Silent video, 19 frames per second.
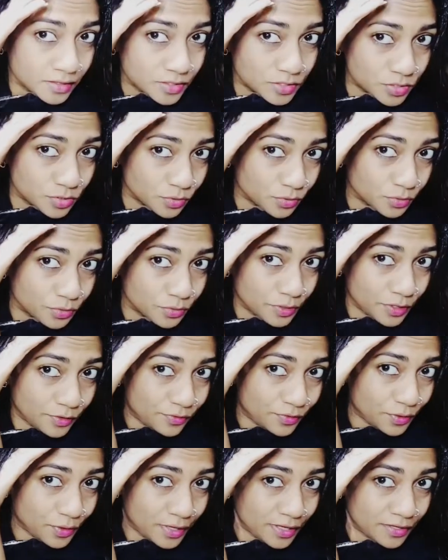So
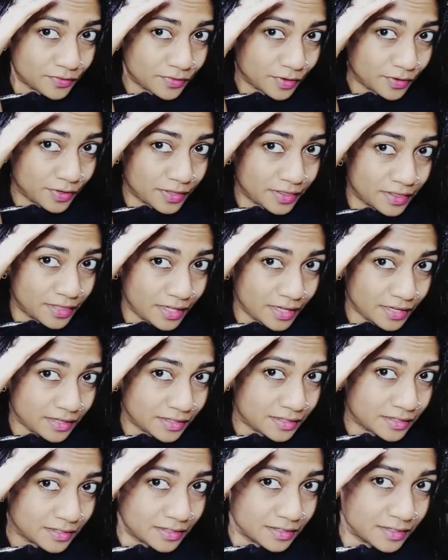if your hair is very
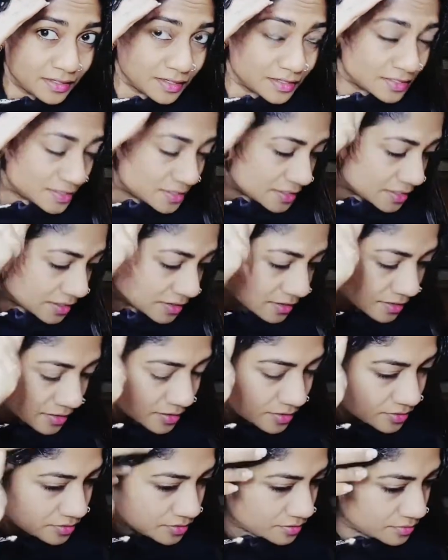thick,
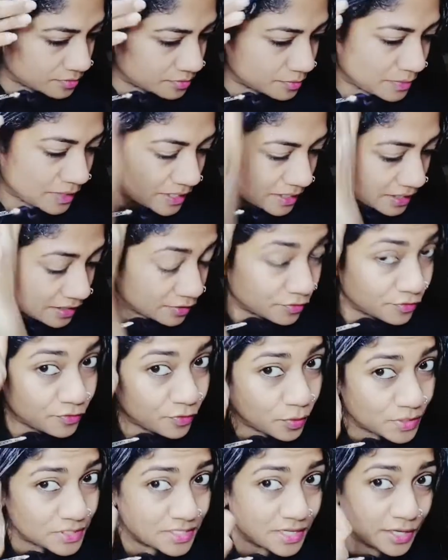consider making
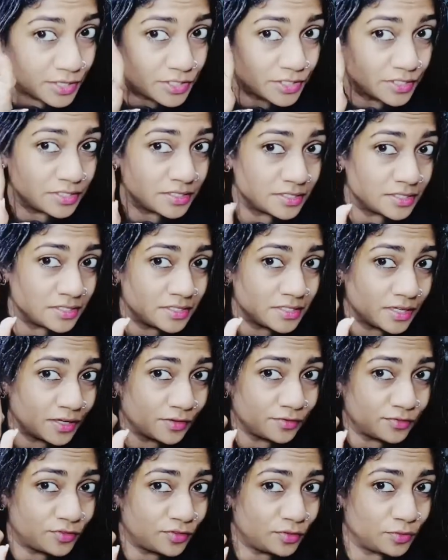4 sections instead
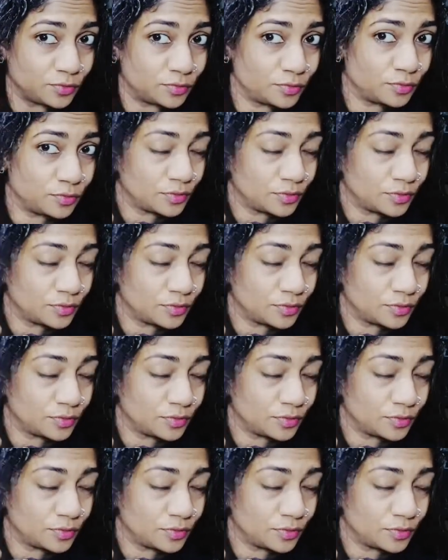of 2.